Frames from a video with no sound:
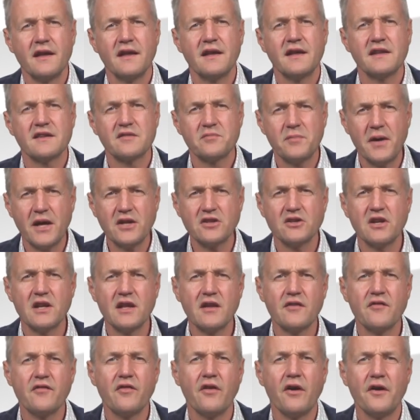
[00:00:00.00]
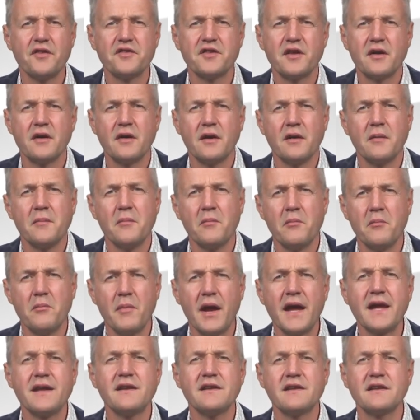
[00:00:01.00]
Especially for the
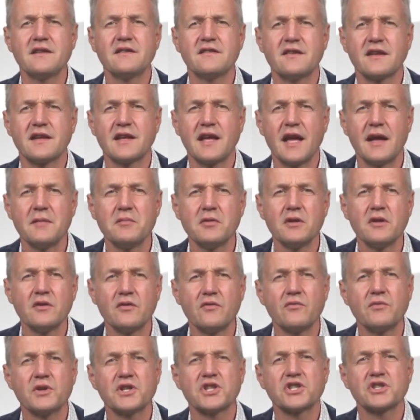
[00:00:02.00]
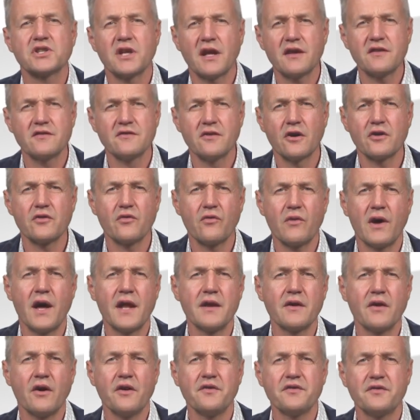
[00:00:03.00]
main DC cable, which does not
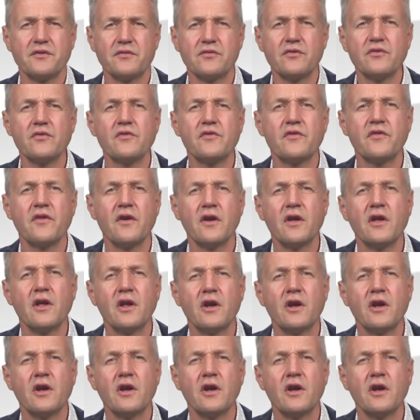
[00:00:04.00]
run on the roof,